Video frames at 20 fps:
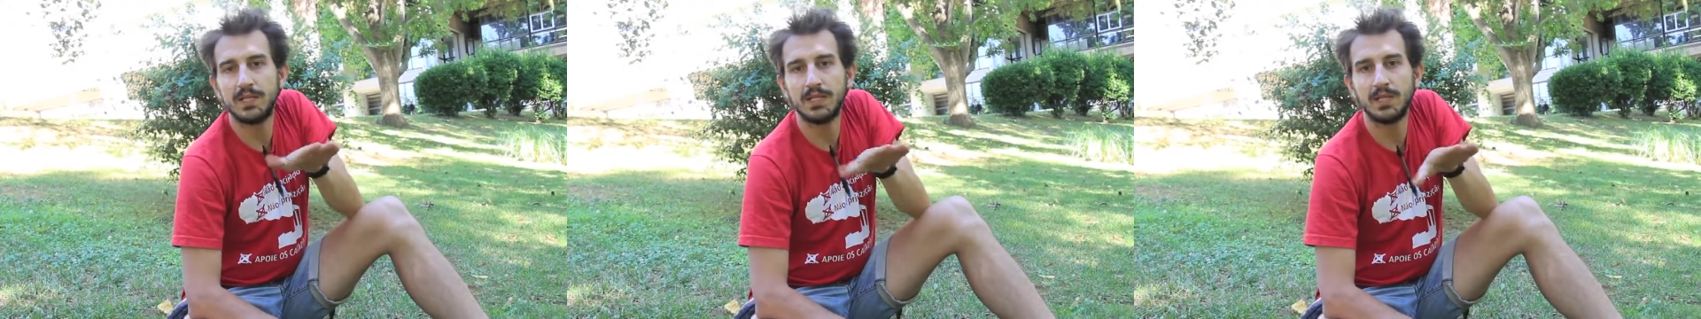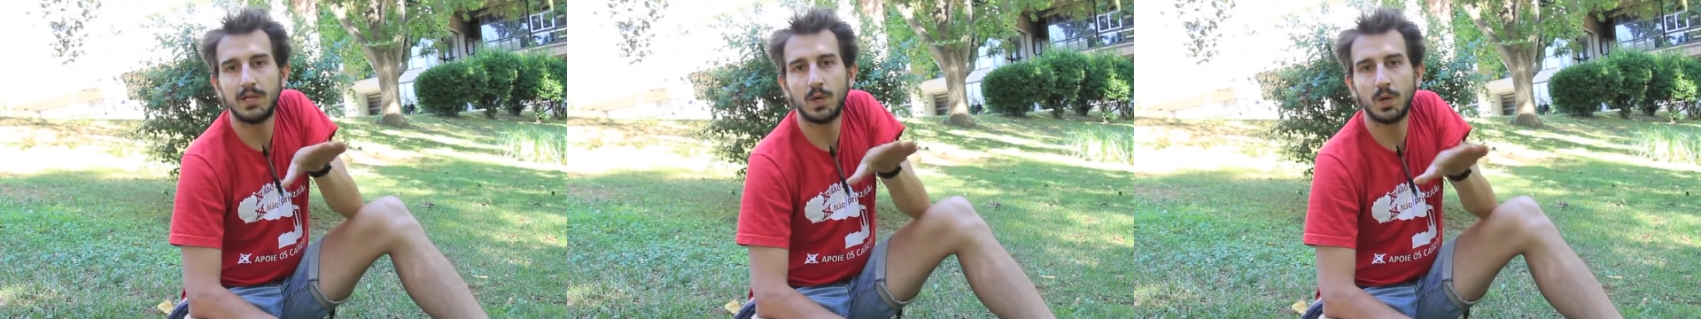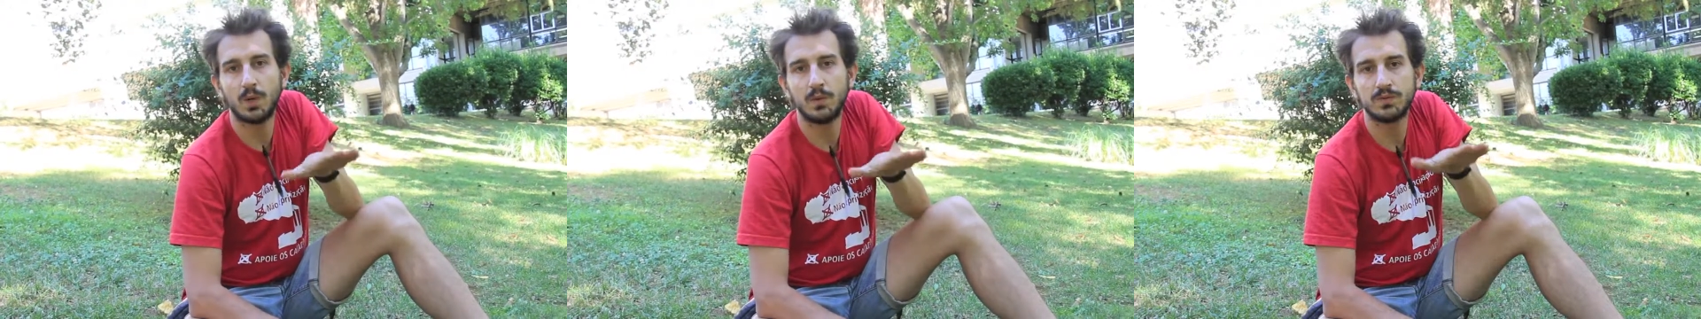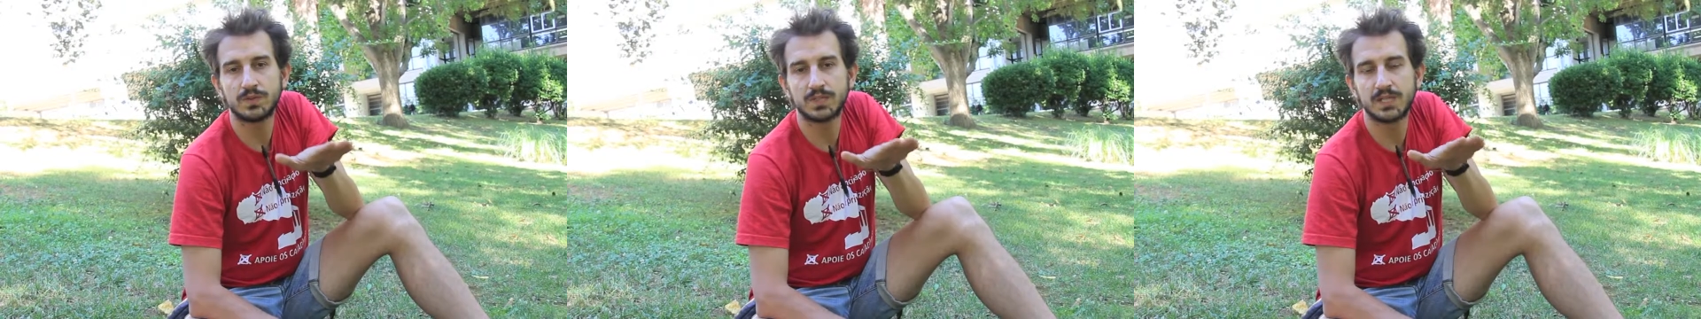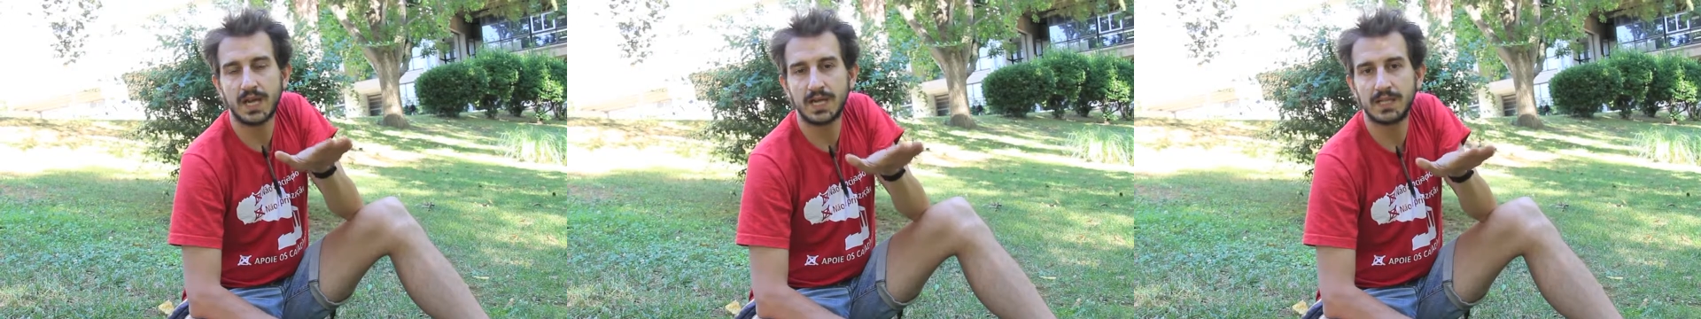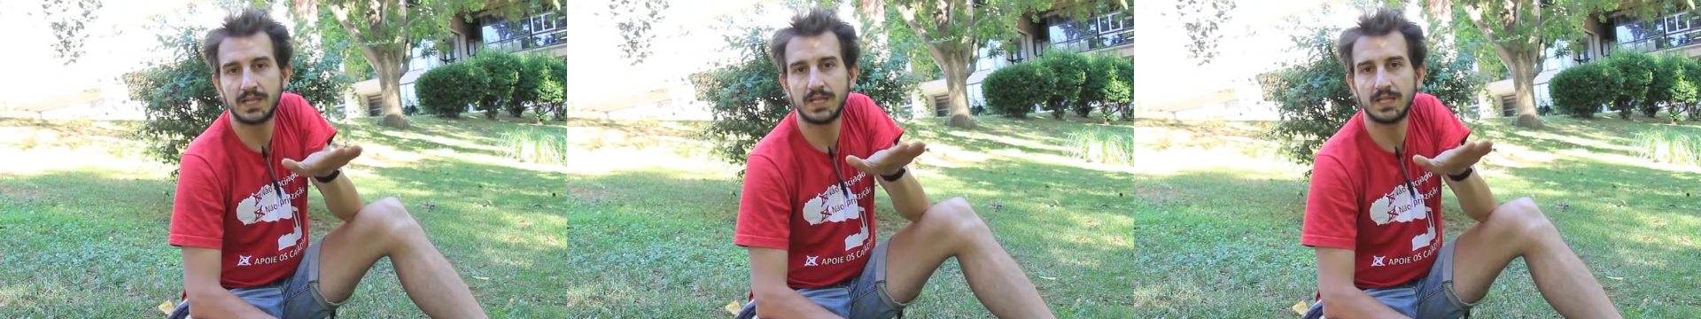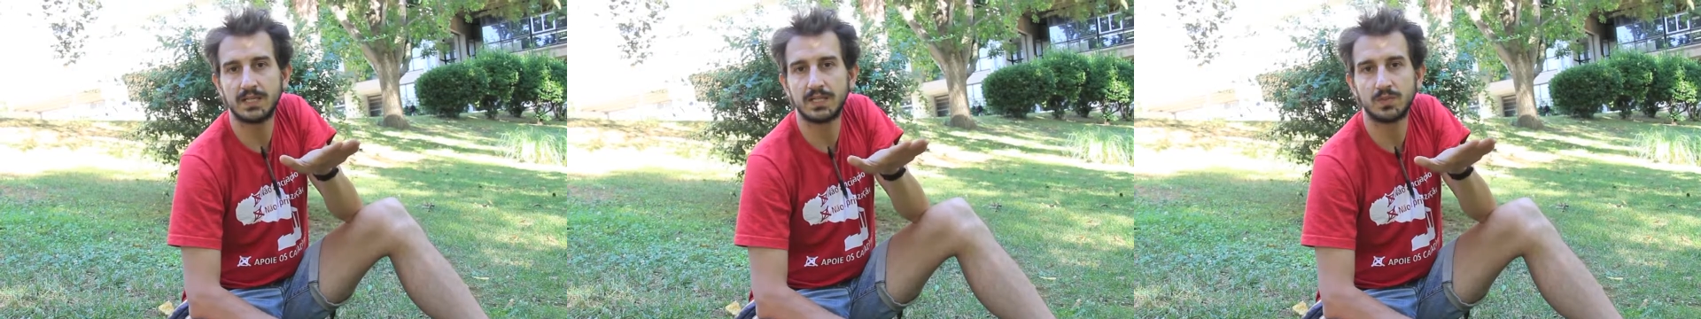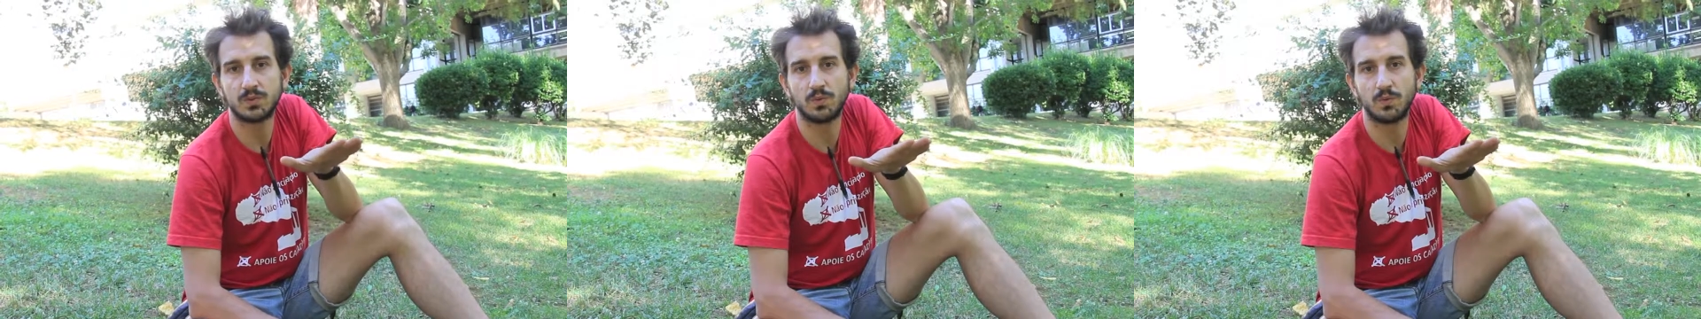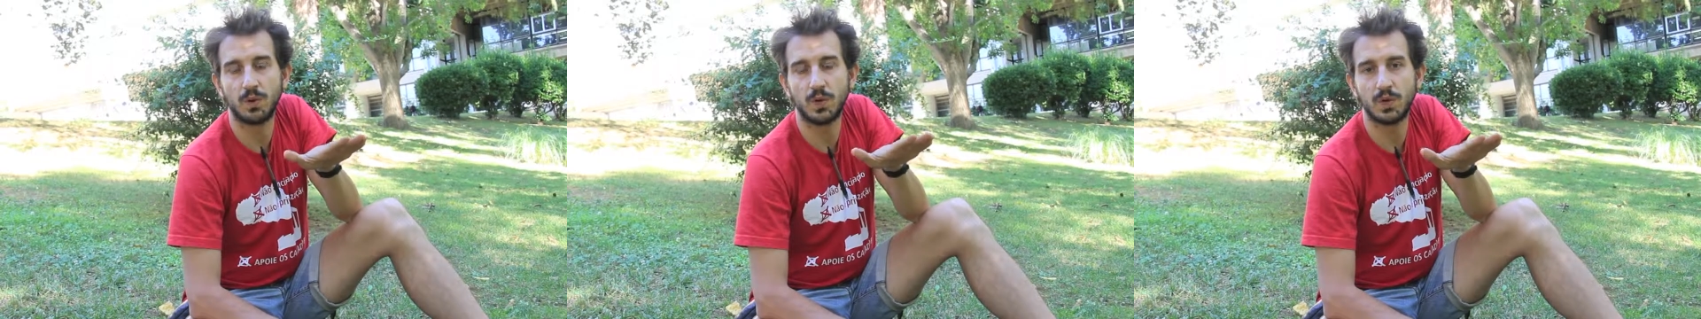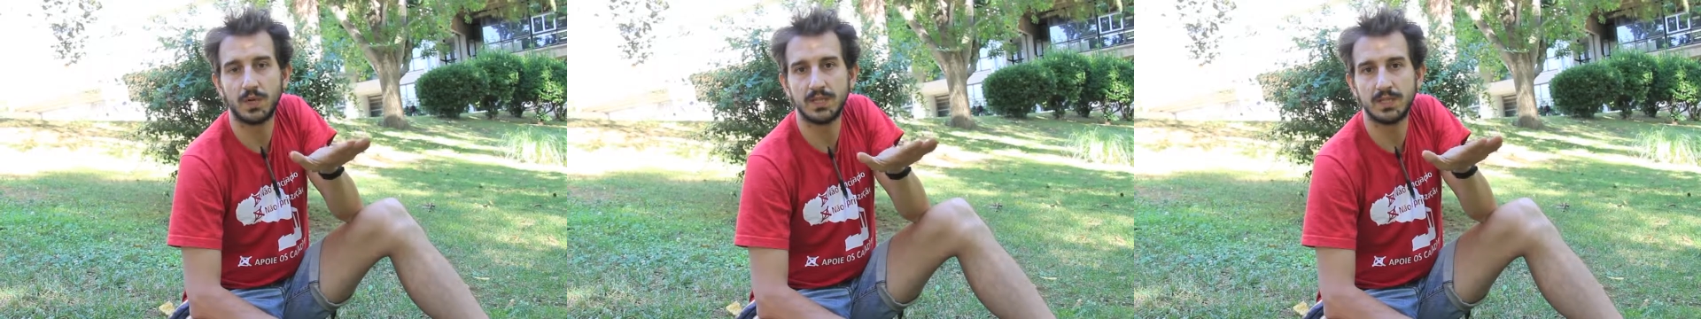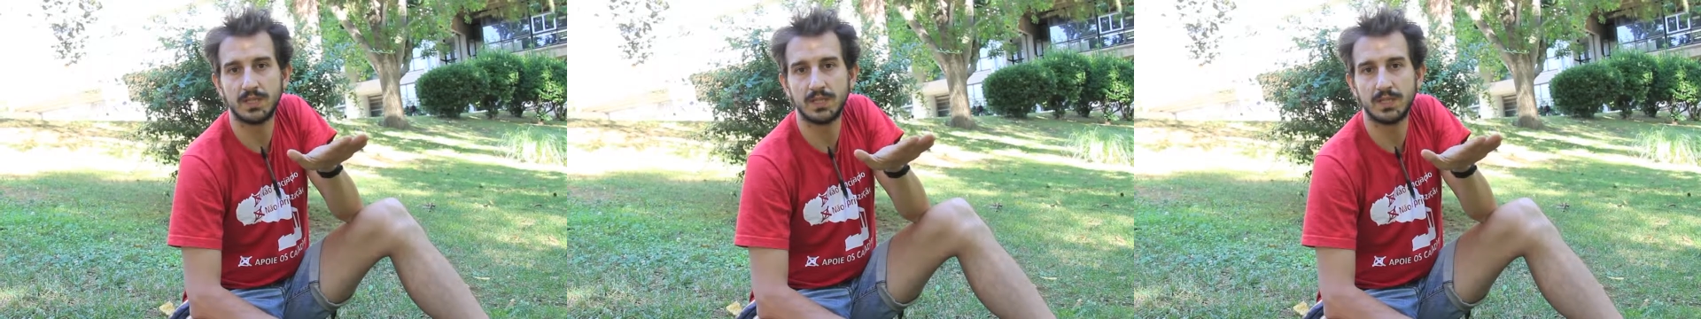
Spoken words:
Degrowth started as a word